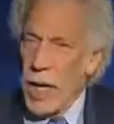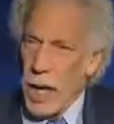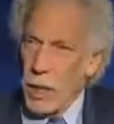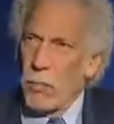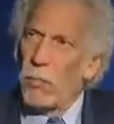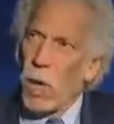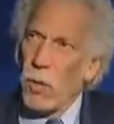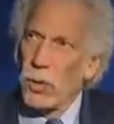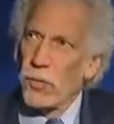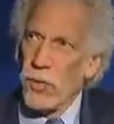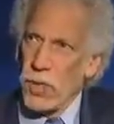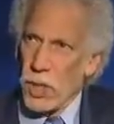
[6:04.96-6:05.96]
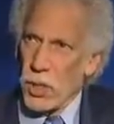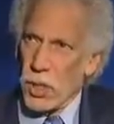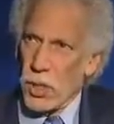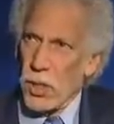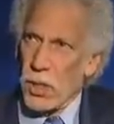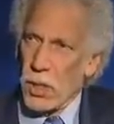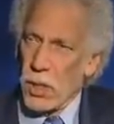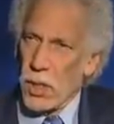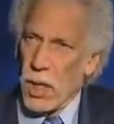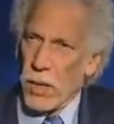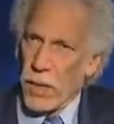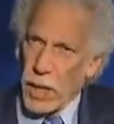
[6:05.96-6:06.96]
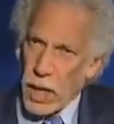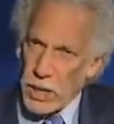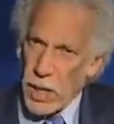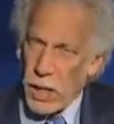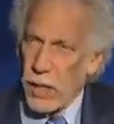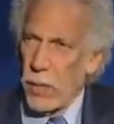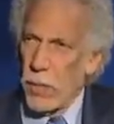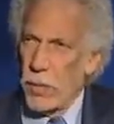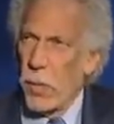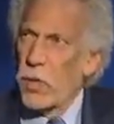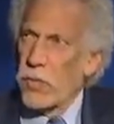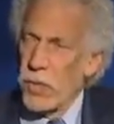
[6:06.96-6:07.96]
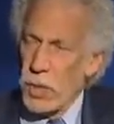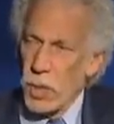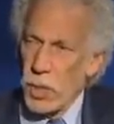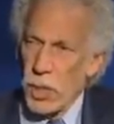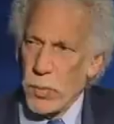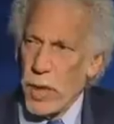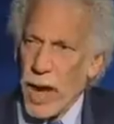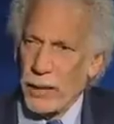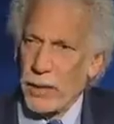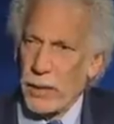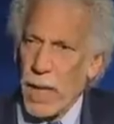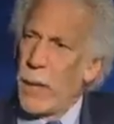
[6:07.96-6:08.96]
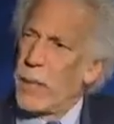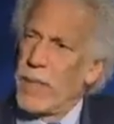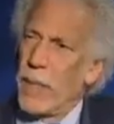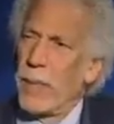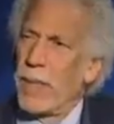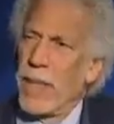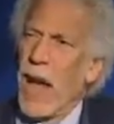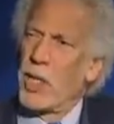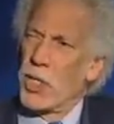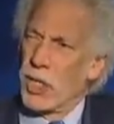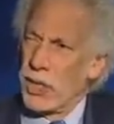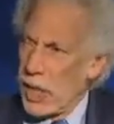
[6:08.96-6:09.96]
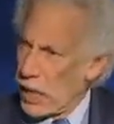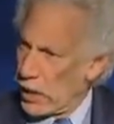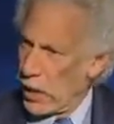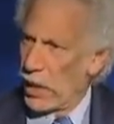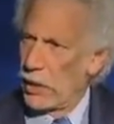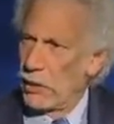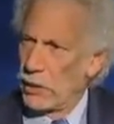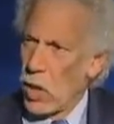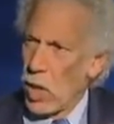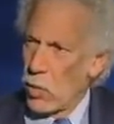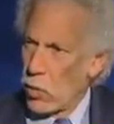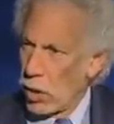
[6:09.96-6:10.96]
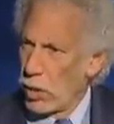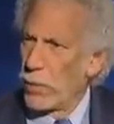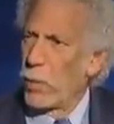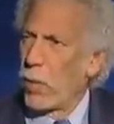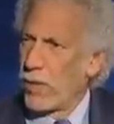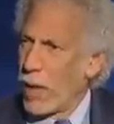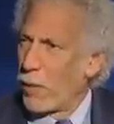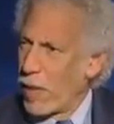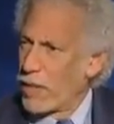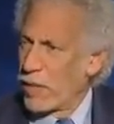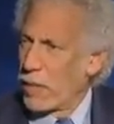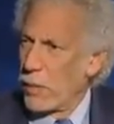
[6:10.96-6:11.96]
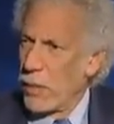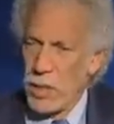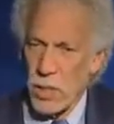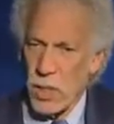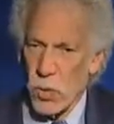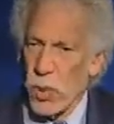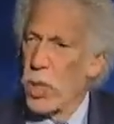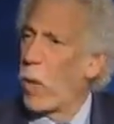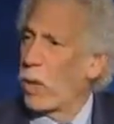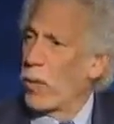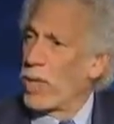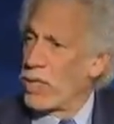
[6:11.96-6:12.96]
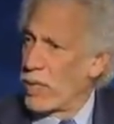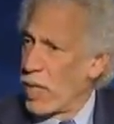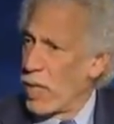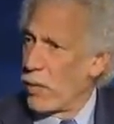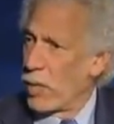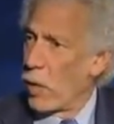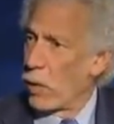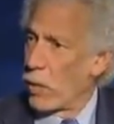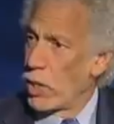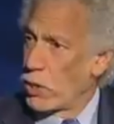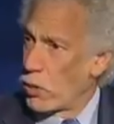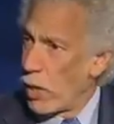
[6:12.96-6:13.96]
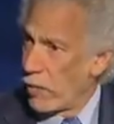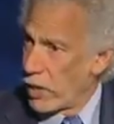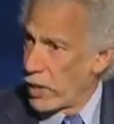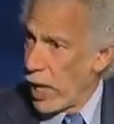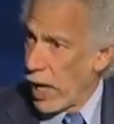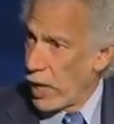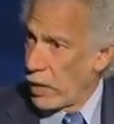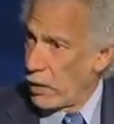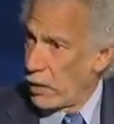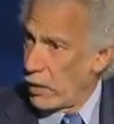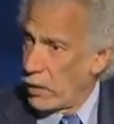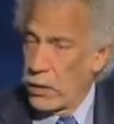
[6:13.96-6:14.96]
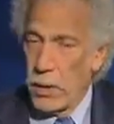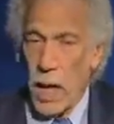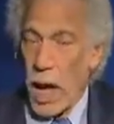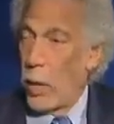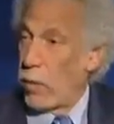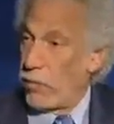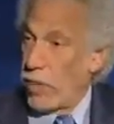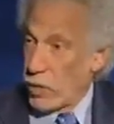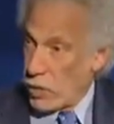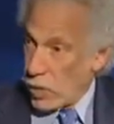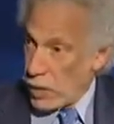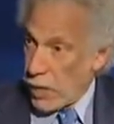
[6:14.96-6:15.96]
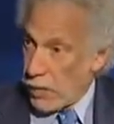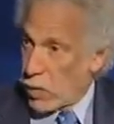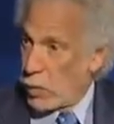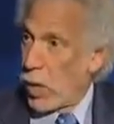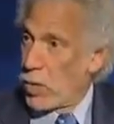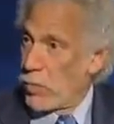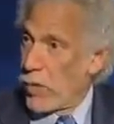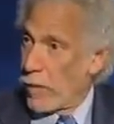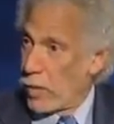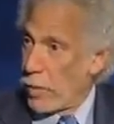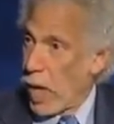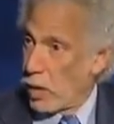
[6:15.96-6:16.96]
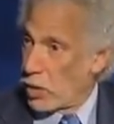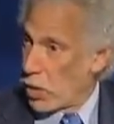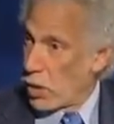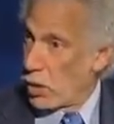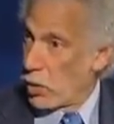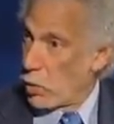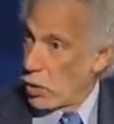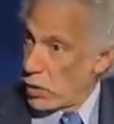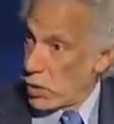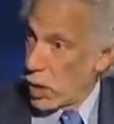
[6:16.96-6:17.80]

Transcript: And most physicians, the other thing I say to them is most physicians practice epidemiologically, and long word, but what that basically means is we know what we see, we know what we do every day. I would venture to say there's parts of ophthalmology that you wouldn't